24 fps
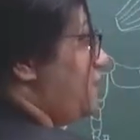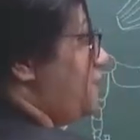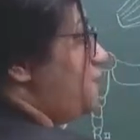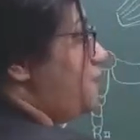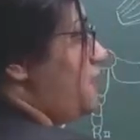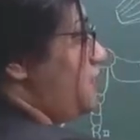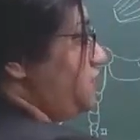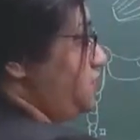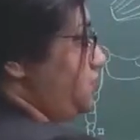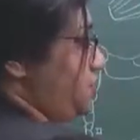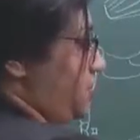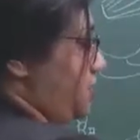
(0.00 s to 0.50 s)

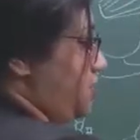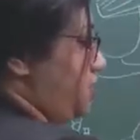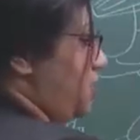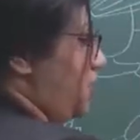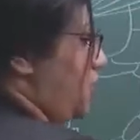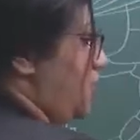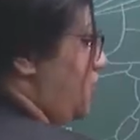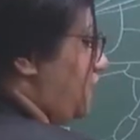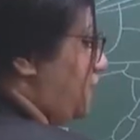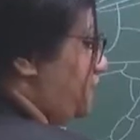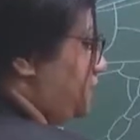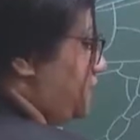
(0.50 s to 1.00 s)

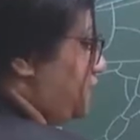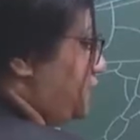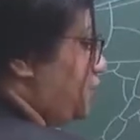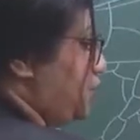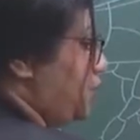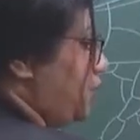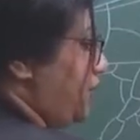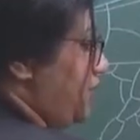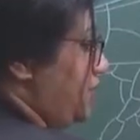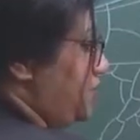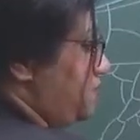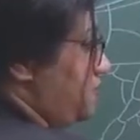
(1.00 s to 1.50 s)
function of the
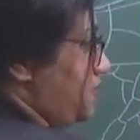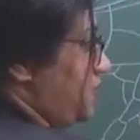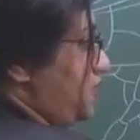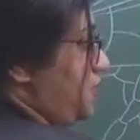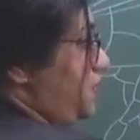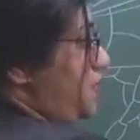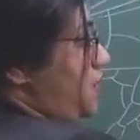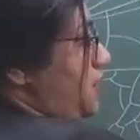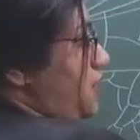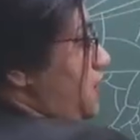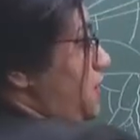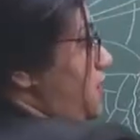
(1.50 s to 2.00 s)
queen
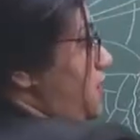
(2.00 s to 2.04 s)
bee,